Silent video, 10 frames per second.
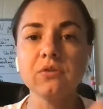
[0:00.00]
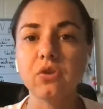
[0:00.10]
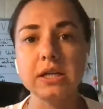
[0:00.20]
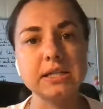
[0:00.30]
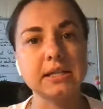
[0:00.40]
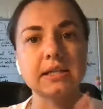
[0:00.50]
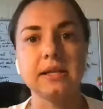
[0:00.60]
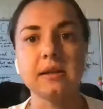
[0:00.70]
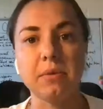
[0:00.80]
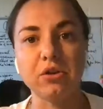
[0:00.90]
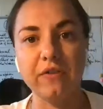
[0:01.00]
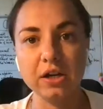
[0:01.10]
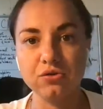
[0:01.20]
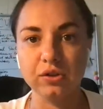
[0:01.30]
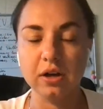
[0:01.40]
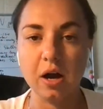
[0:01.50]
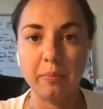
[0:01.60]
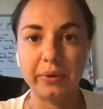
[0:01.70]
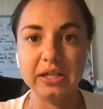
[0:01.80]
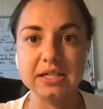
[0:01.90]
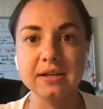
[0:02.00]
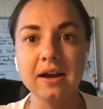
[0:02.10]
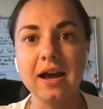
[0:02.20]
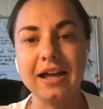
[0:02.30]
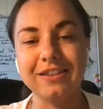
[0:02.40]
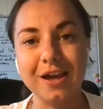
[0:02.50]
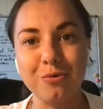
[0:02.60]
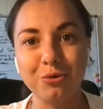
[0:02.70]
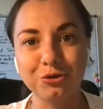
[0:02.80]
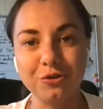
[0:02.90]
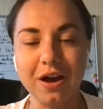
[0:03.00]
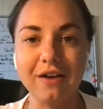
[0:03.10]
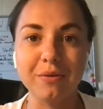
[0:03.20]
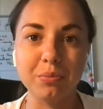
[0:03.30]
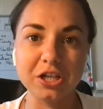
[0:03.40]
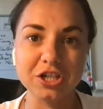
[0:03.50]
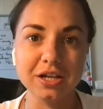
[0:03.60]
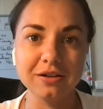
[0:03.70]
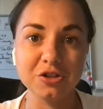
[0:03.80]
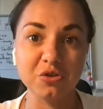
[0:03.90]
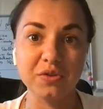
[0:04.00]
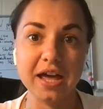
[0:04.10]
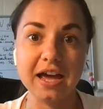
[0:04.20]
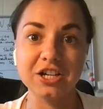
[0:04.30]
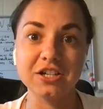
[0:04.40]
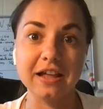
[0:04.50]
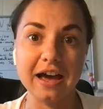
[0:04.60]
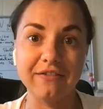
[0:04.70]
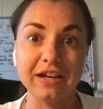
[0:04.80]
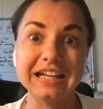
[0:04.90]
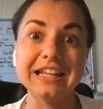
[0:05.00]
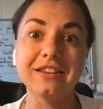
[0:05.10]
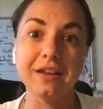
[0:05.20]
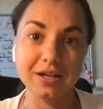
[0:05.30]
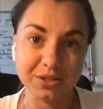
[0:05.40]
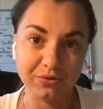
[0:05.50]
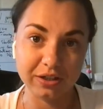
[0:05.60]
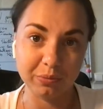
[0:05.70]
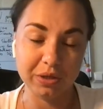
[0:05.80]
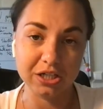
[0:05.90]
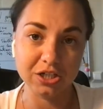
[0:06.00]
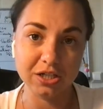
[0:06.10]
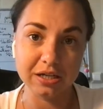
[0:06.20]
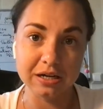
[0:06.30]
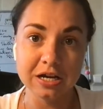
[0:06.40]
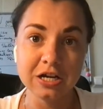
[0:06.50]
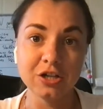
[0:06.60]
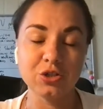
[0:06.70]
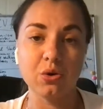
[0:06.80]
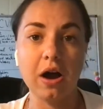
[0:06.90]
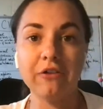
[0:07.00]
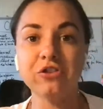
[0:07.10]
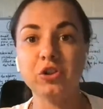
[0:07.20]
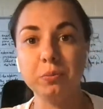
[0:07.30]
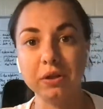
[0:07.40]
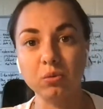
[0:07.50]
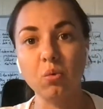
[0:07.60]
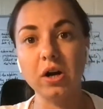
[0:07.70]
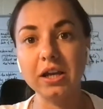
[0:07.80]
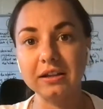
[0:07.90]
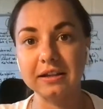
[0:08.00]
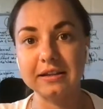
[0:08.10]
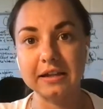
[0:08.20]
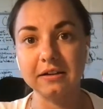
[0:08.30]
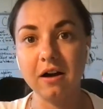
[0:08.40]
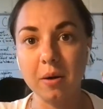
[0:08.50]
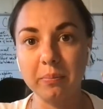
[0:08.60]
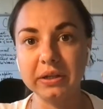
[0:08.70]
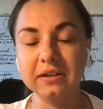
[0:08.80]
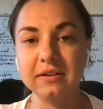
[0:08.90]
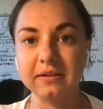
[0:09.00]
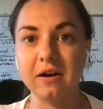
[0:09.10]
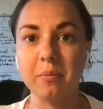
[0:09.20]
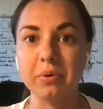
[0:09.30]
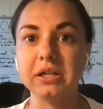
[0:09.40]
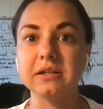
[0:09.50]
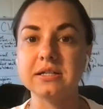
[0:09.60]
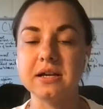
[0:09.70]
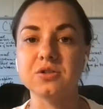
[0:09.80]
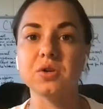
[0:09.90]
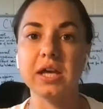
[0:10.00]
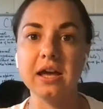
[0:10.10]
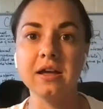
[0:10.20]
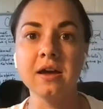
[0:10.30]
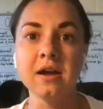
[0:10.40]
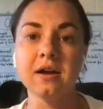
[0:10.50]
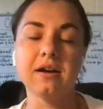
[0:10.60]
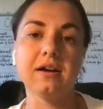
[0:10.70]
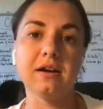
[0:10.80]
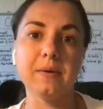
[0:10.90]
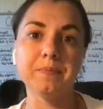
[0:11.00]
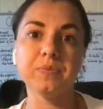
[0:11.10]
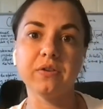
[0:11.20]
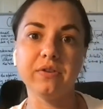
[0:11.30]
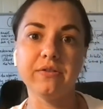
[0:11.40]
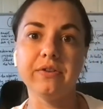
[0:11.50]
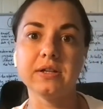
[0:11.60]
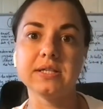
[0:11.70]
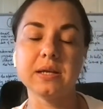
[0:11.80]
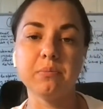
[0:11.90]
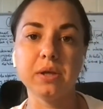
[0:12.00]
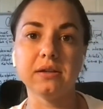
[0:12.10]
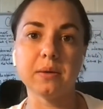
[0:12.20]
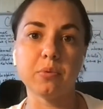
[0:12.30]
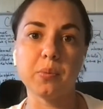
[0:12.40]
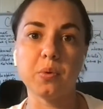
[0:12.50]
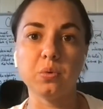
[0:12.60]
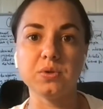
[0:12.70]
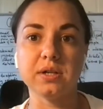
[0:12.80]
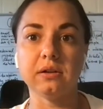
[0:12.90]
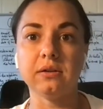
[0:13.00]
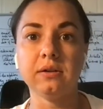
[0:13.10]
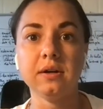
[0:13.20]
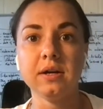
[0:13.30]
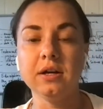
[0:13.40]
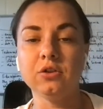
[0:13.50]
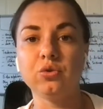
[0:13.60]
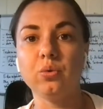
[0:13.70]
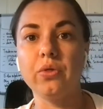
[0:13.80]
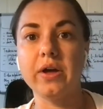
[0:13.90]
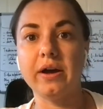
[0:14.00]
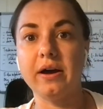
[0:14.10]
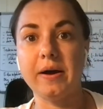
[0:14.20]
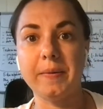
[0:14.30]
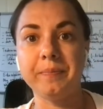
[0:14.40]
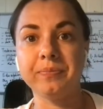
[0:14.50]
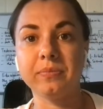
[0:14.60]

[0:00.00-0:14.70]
for instance, in the manufacturing companies, and they want to have a PhD, so they actually have an industrial PhD. So after being working in that company decides, okay, we will submit the proposal to the